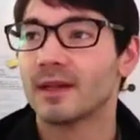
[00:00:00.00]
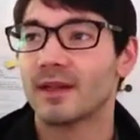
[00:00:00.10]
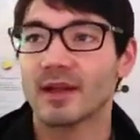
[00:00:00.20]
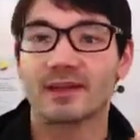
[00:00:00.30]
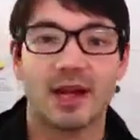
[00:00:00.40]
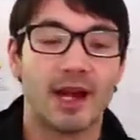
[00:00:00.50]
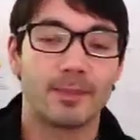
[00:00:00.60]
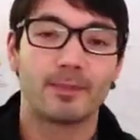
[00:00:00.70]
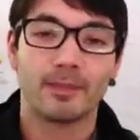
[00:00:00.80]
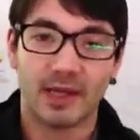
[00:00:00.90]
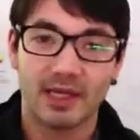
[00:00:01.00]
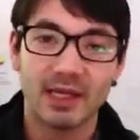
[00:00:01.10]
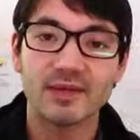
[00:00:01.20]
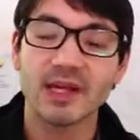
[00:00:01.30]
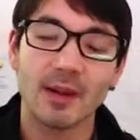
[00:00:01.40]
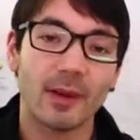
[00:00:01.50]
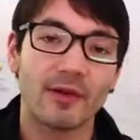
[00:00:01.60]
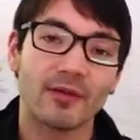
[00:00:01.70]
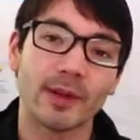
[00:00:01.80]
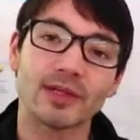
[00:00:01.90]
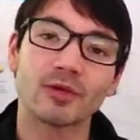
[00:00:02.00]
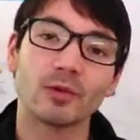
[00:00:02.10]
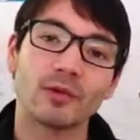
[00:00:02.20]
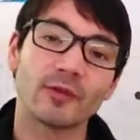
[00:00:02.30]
things I had, like gifts I had bought for my school,